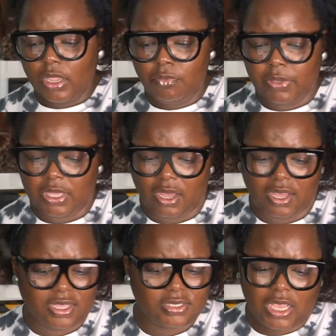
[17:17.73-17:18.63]

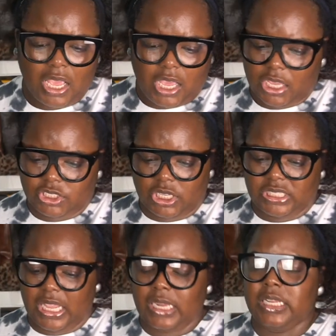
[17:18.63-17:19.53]
because it's
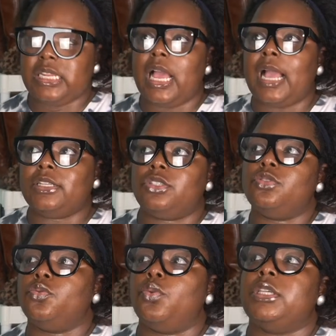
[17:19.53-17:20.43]
just not needed. I
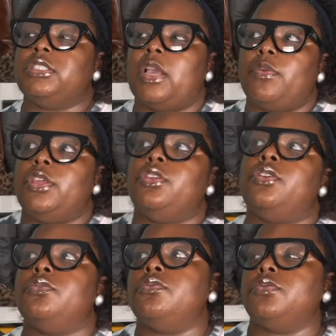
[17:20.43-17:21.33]
do wish they would
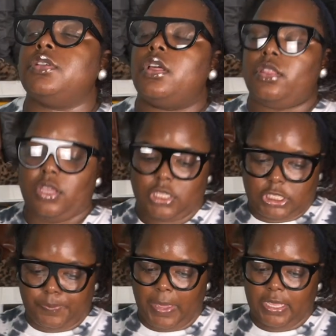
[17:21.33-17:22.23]
use the
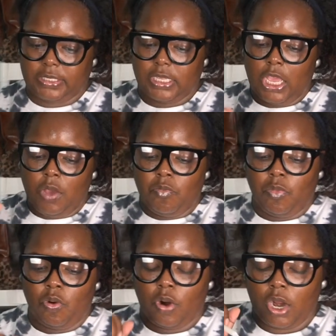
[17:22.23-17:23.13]
space
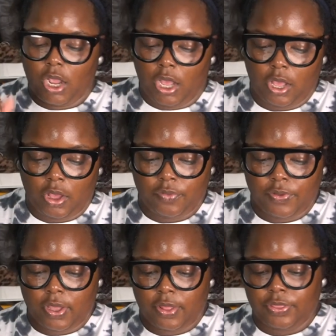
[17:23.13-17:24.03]
more
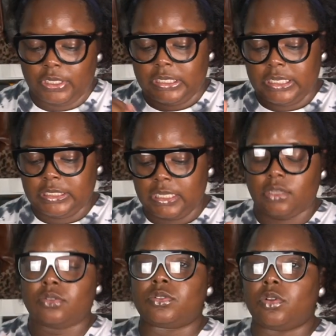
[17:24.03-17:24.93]
of the
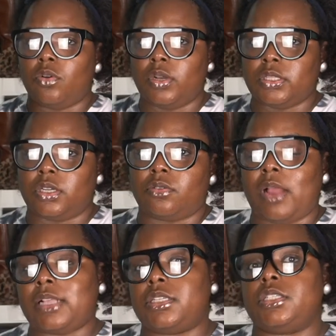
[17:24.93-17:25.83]
details on the
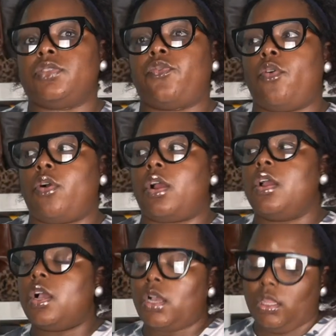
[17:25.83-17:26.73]
Huaraches for
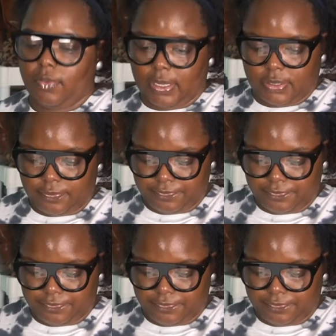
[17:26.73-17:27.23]
colorways.